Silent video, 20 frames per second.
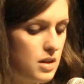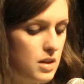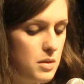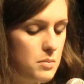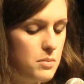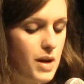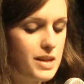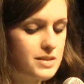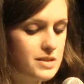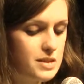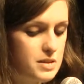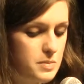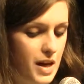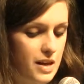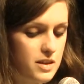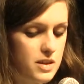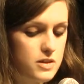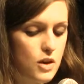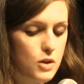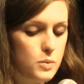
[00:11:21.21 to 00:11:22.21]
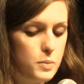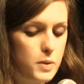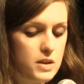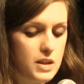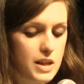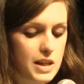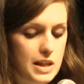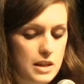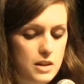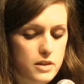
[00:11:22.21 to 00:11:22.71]
Max's mouth is open
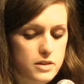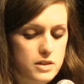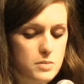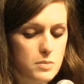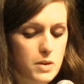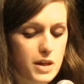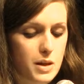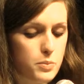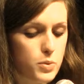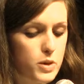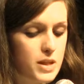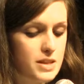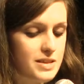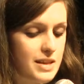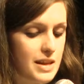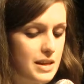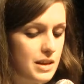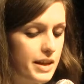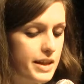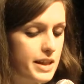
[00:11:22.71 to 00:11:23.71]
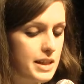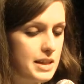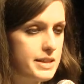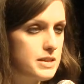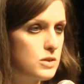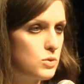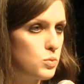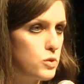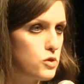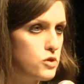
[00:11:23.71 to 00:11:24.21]
and he looks at me and breathes in like a
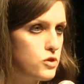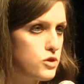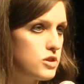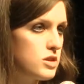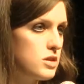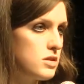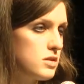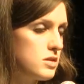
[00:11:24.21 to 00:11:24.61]
little whoosh.